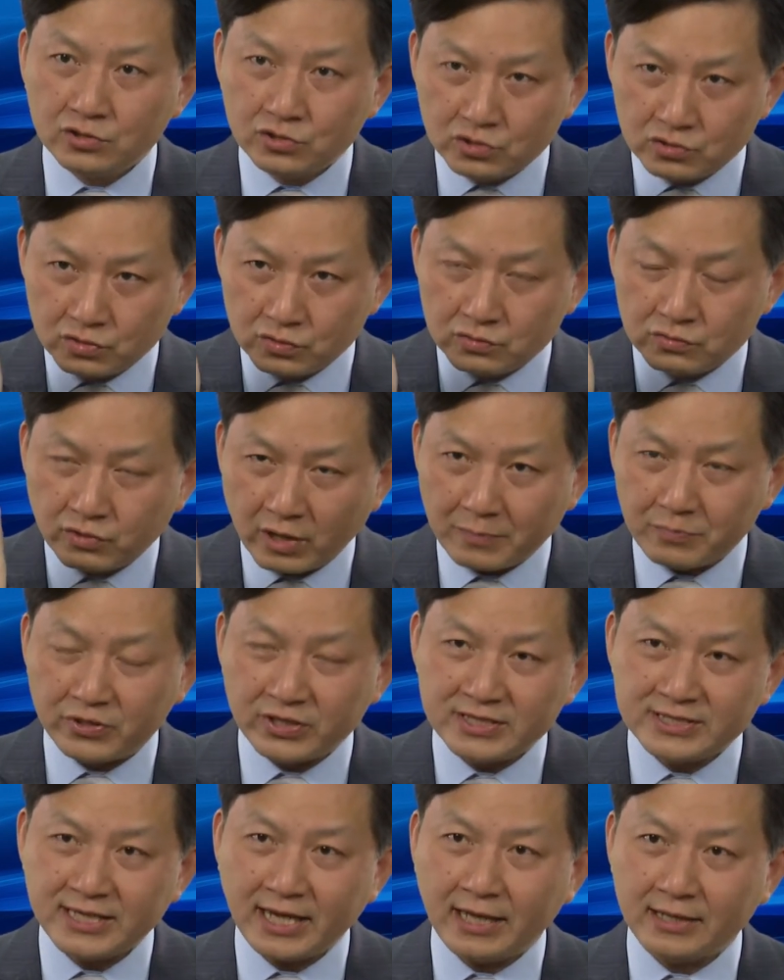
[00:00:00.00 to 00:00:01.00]
to
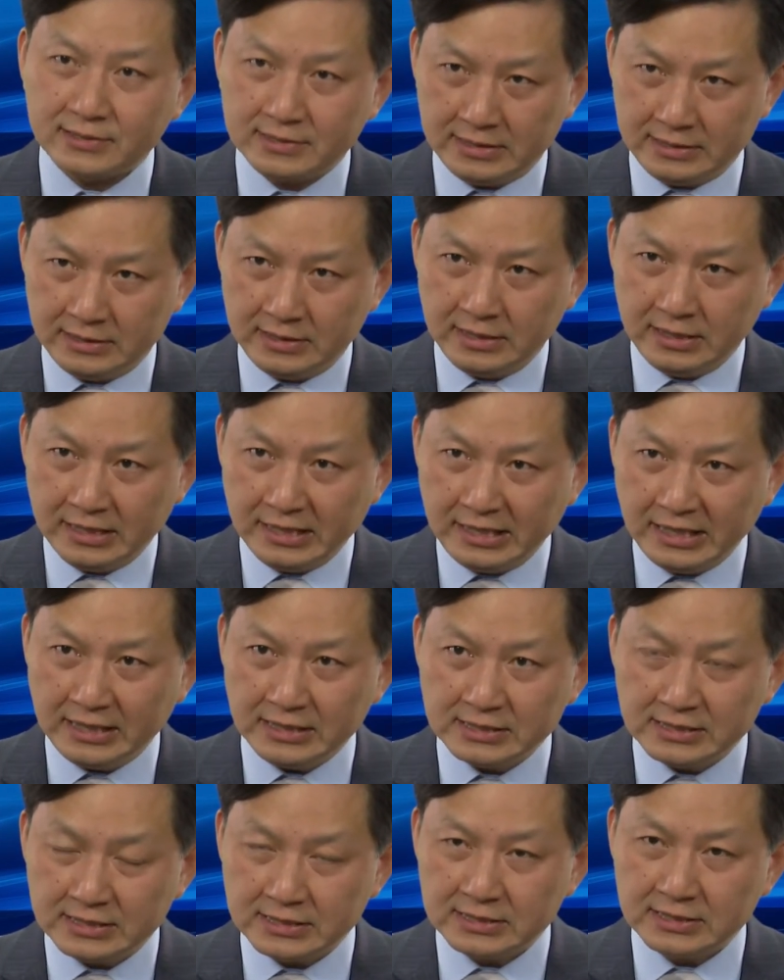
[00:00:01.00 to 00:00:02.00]
represent
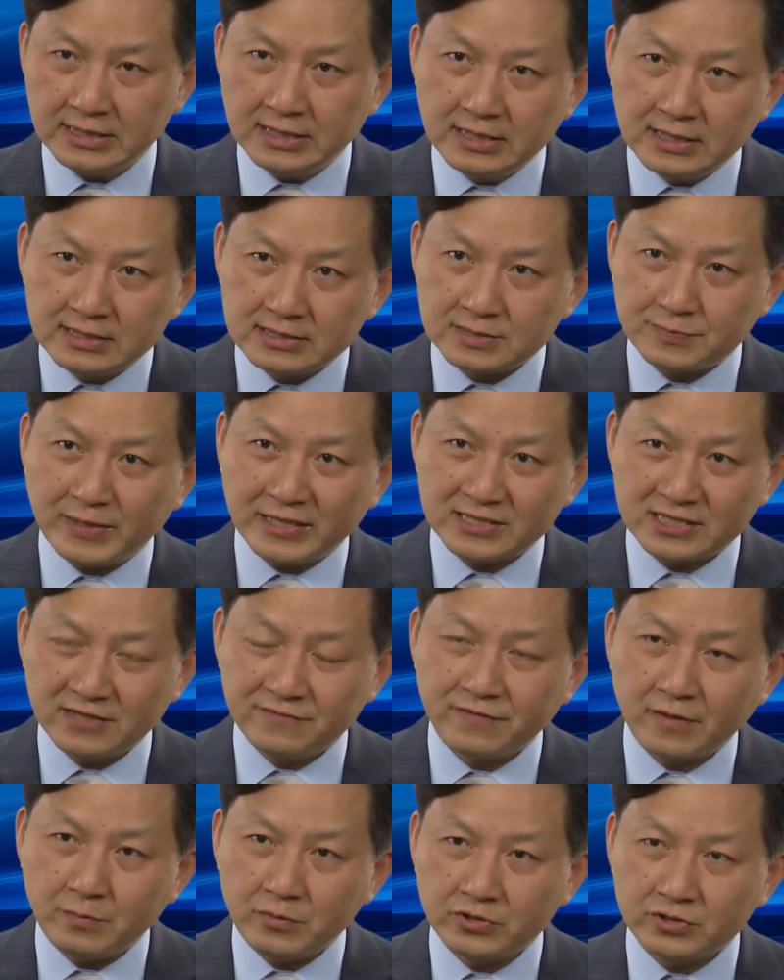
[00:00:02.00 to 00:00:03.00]
these
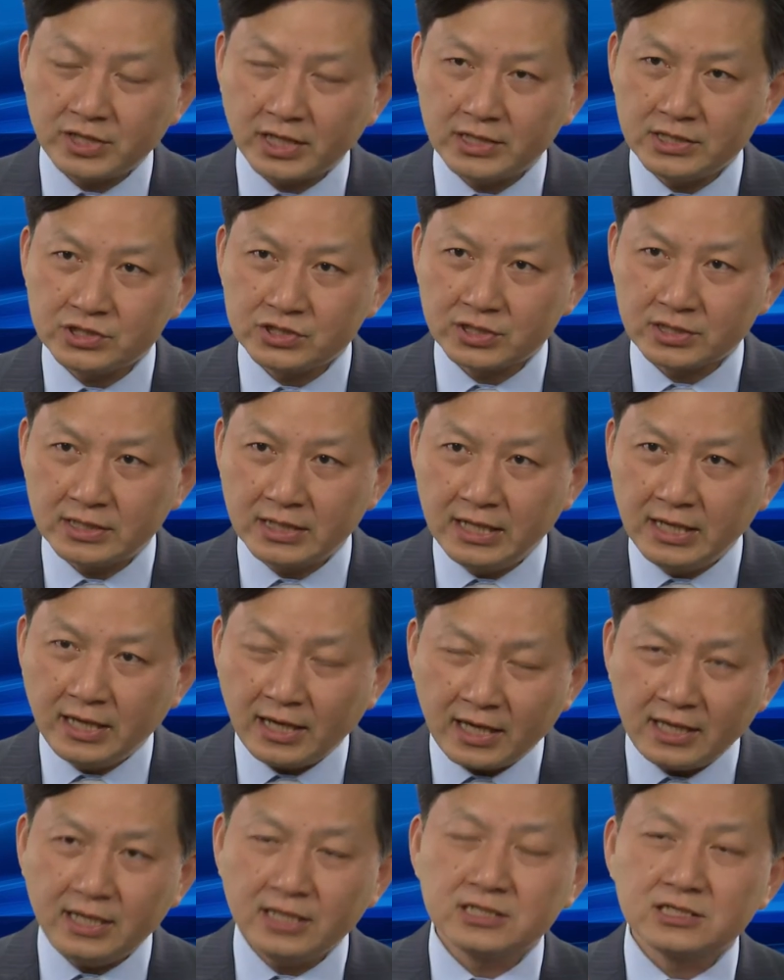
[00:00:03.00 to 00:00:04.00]
specific mutation
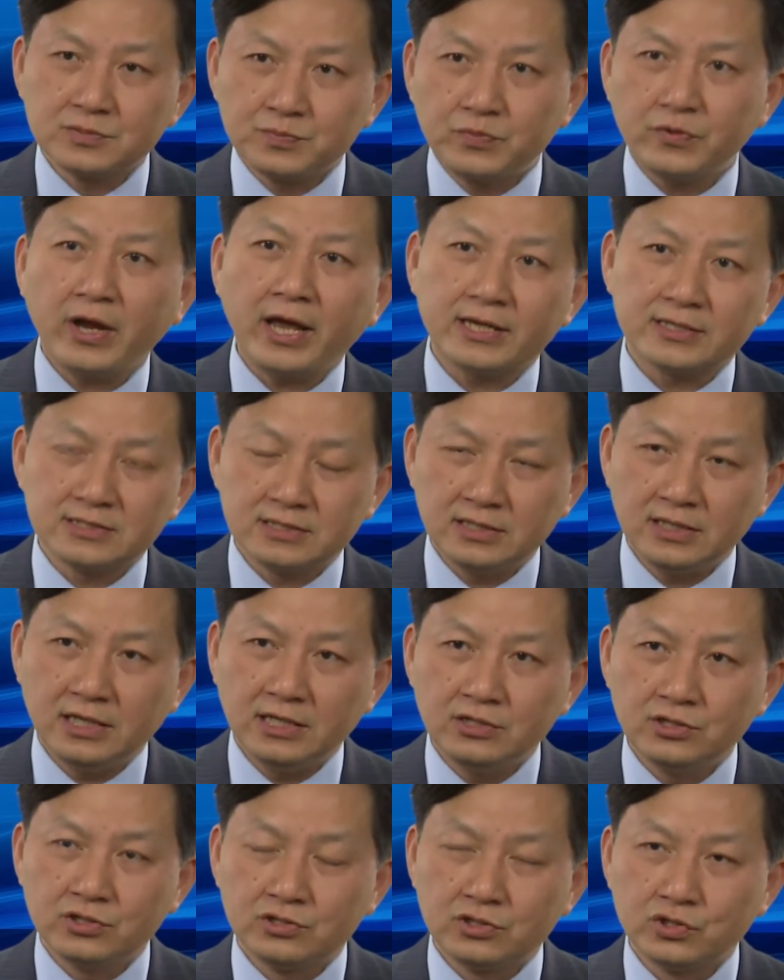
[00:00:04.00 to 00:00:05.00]
and express
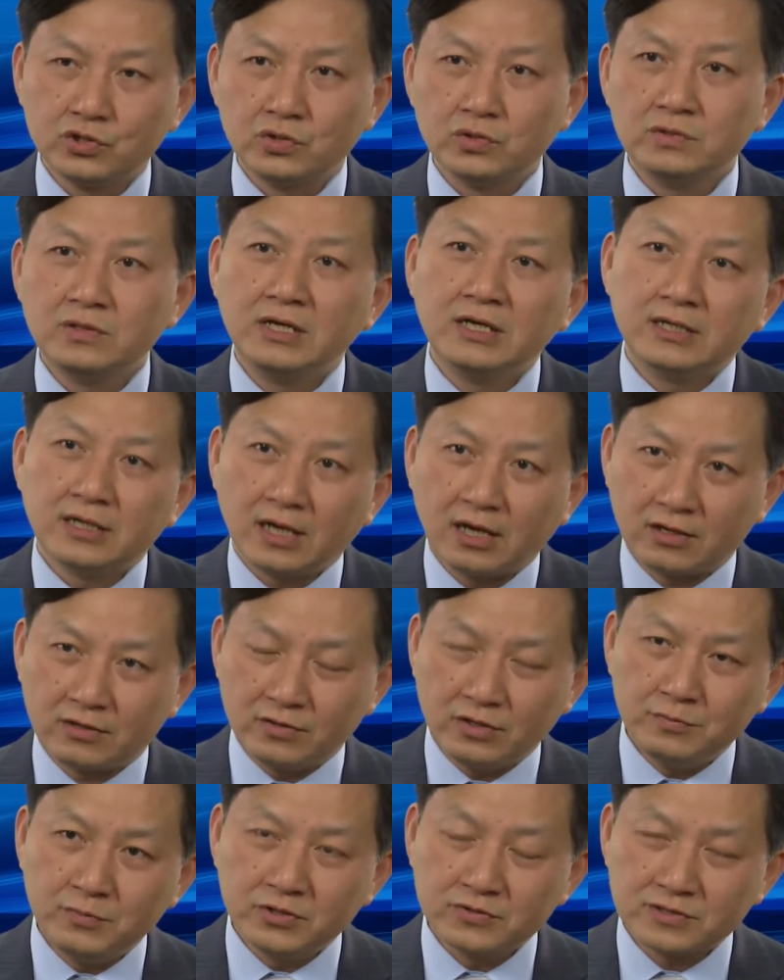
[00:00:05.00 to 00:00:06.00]
into our
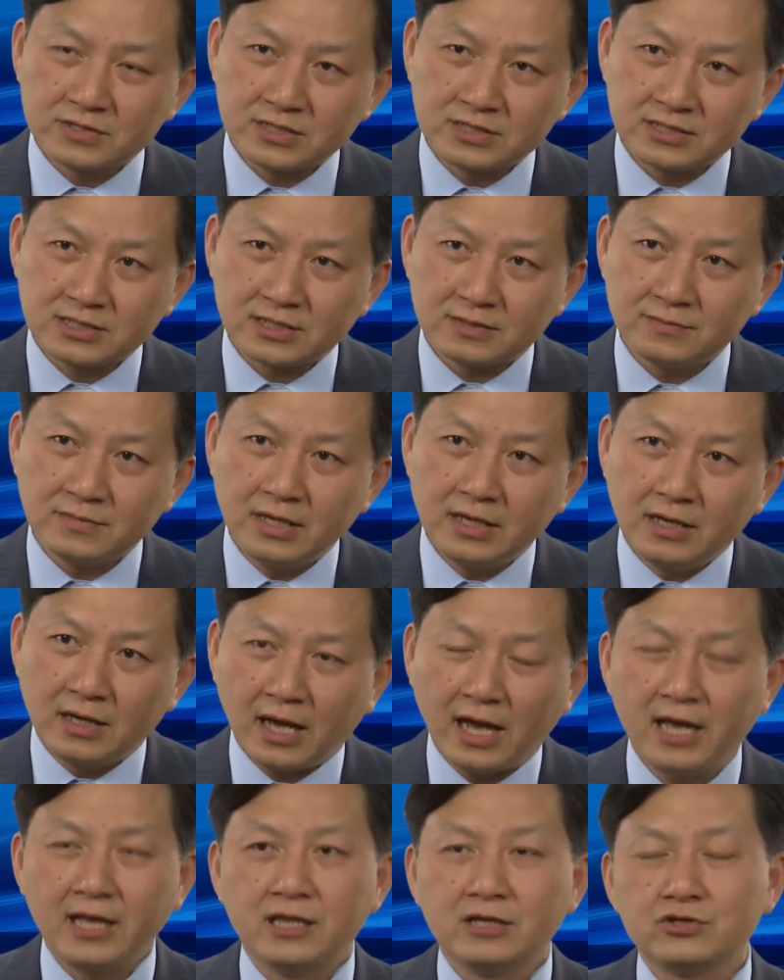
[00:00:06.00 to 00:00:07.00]
immune system
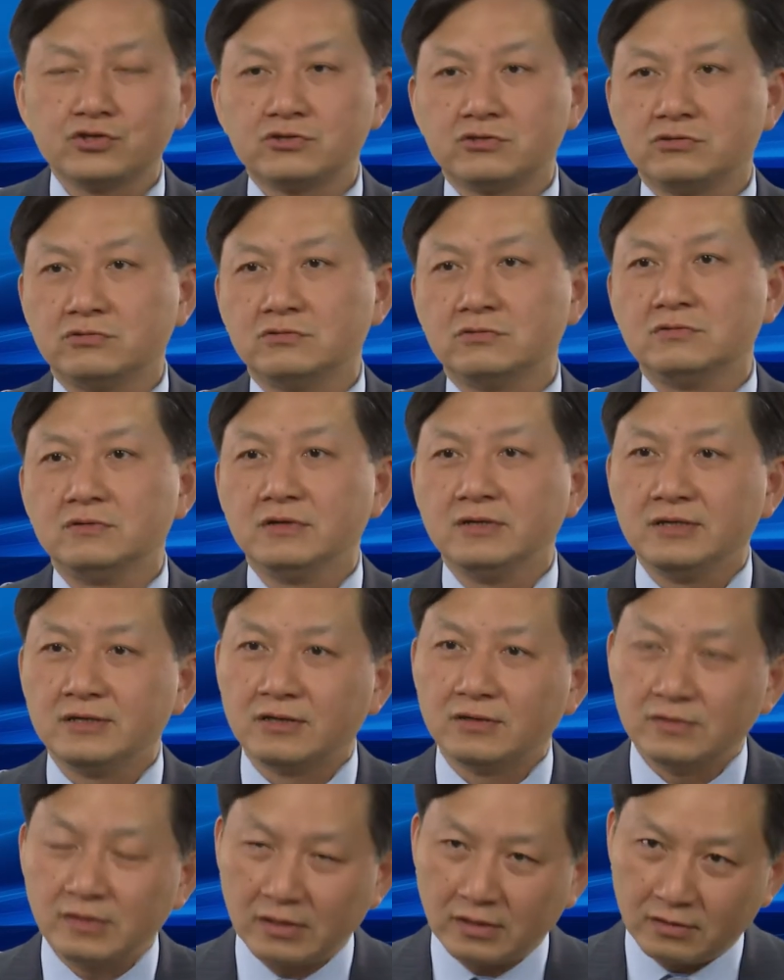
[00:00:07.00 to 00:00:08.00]
either through you
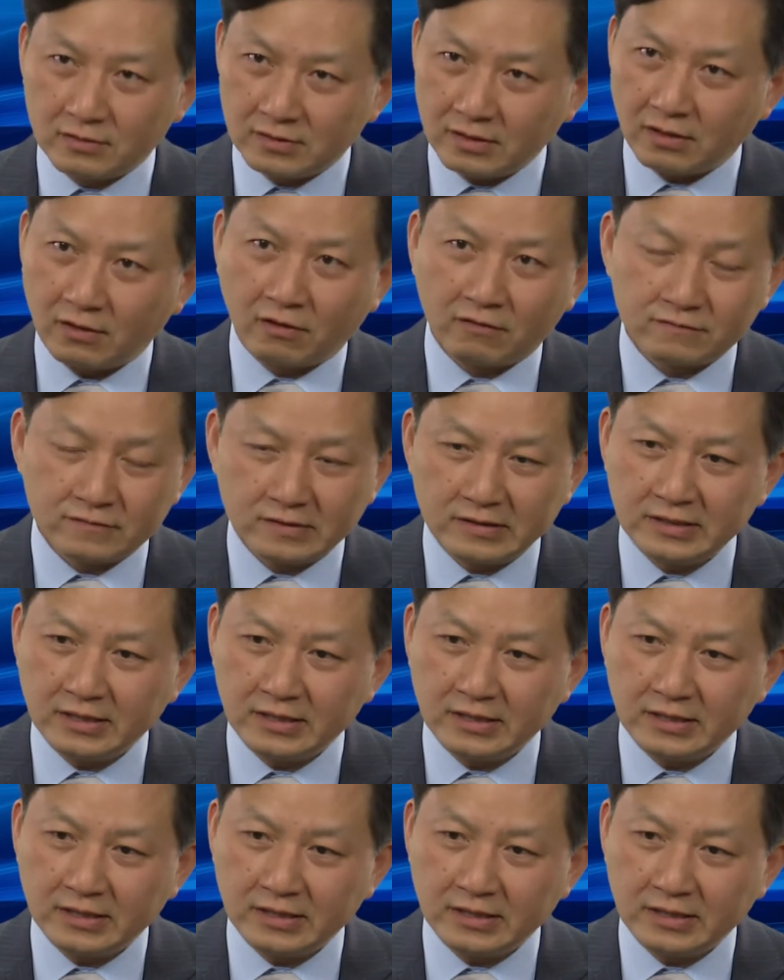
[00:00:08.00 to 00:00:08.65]
know of